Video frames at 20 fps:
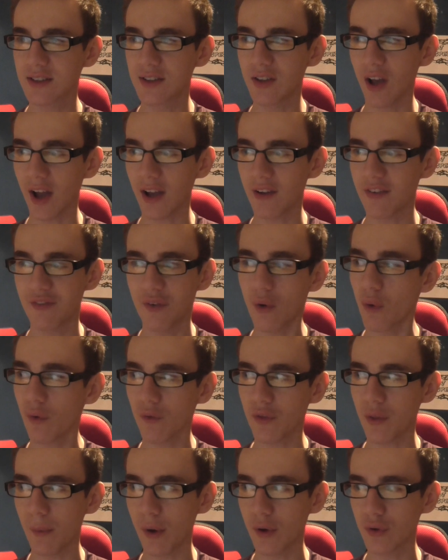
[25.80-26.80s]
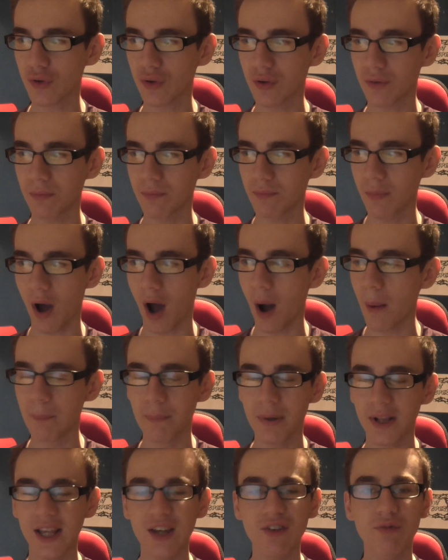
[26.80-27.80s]
like 4 of the most
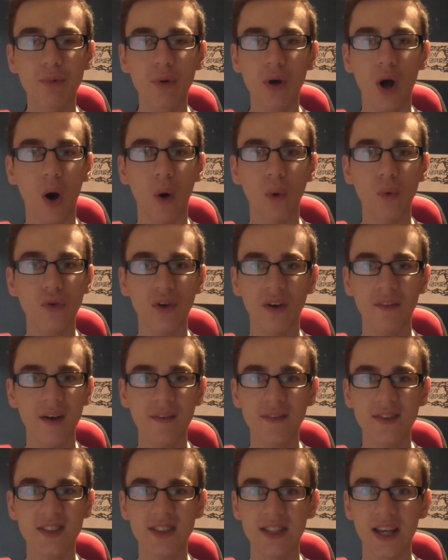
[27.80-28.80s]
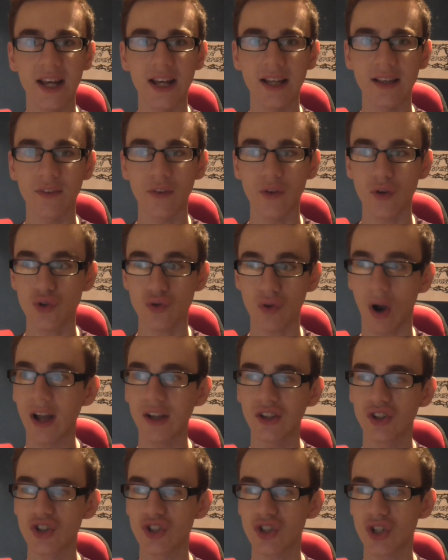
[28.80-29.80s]
unbelievable goals I've ever seen and the
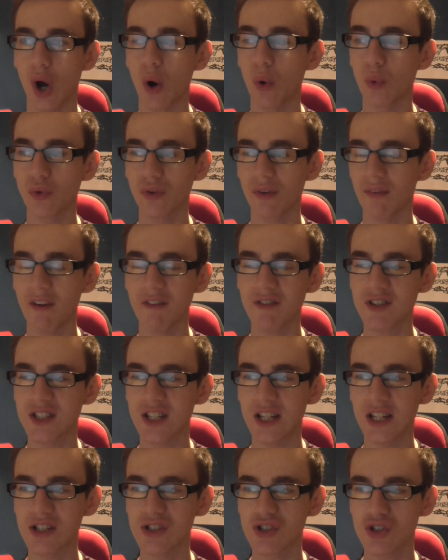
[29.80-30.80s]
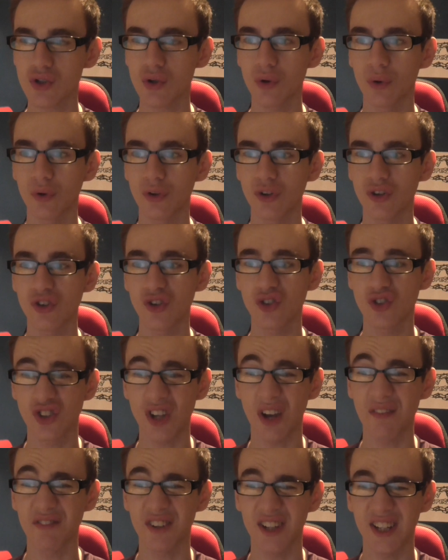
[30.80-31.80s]
strangest goals I've ever seen scored, and just
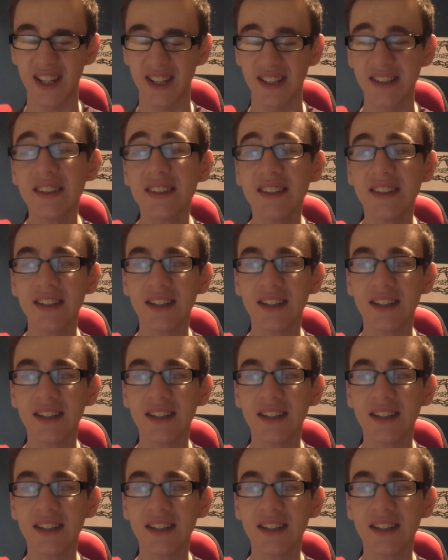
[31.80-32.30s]
generally,